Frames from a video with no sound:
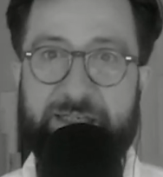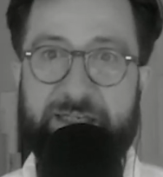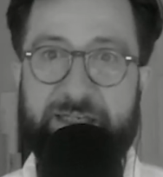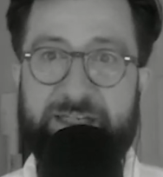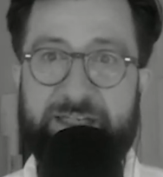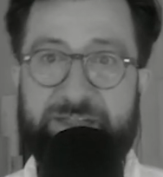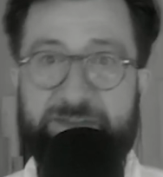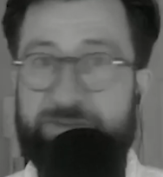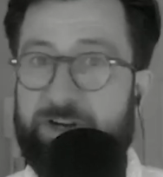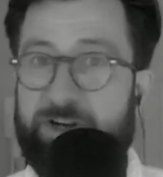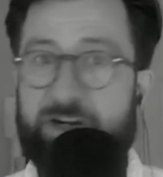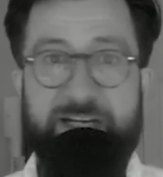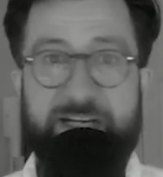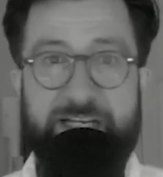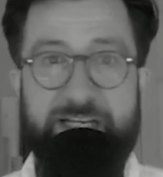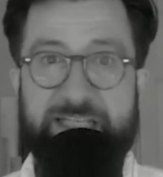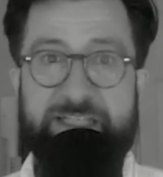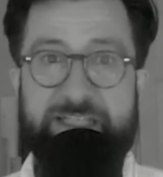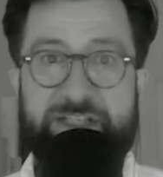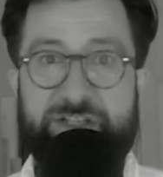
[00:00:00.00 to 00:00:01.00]
it's very
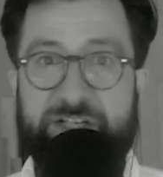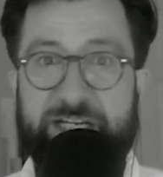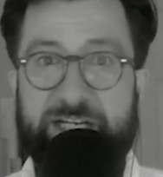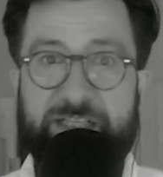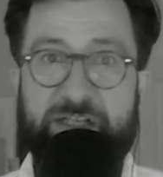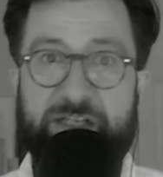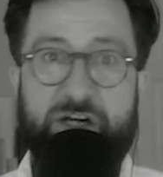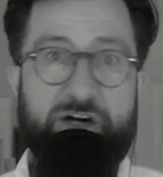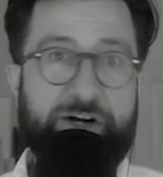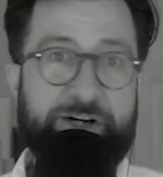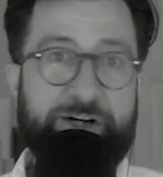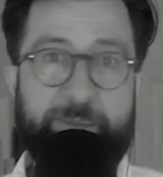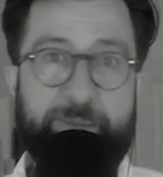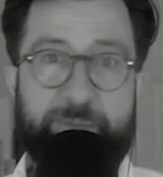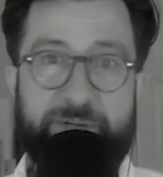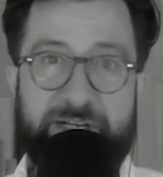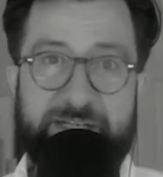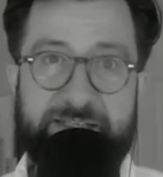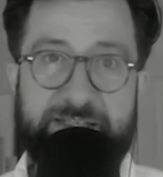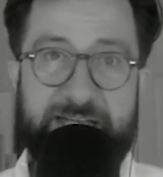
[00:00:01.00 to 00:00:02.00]
easy to get caught up
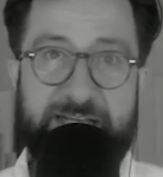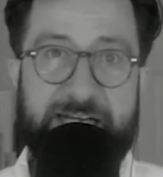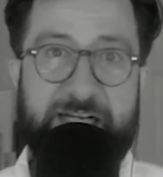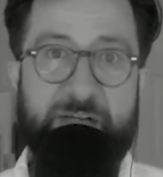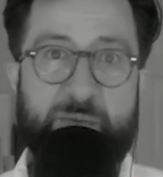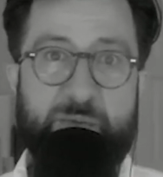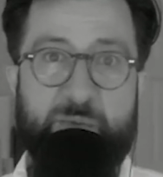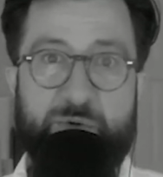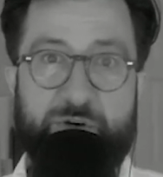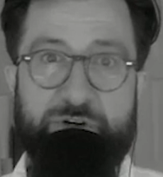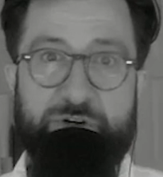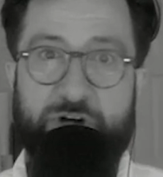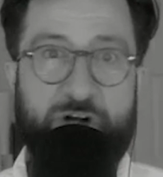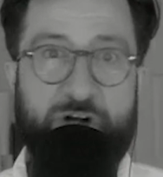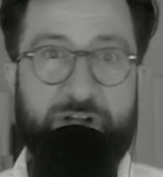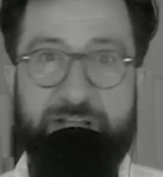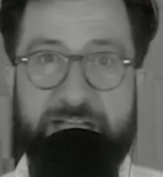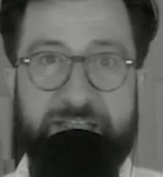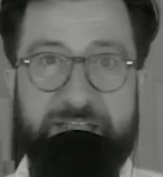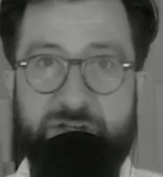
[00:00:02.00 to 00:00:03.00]
in a cycle where
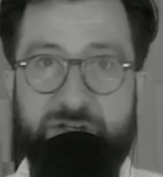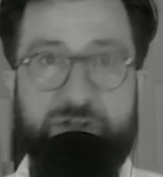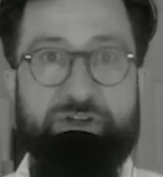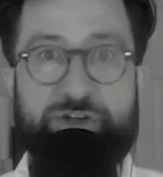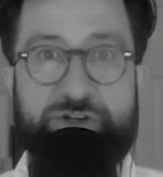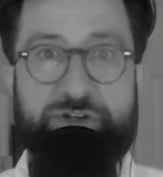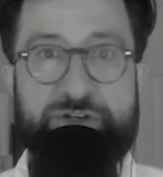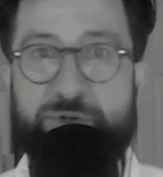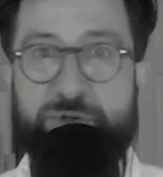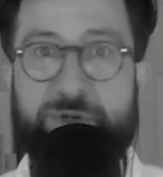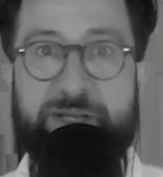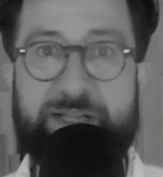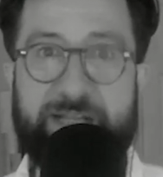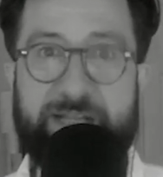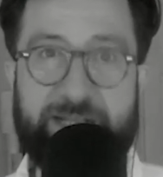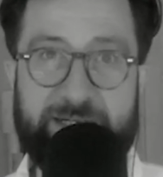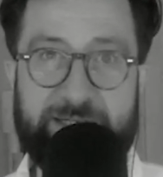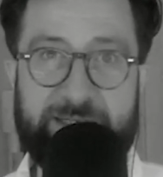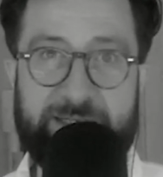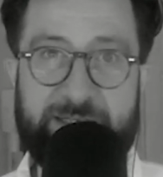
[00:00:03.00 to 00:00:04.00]
that's all you're doing
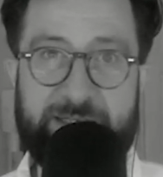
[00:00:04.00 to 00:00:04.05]
then.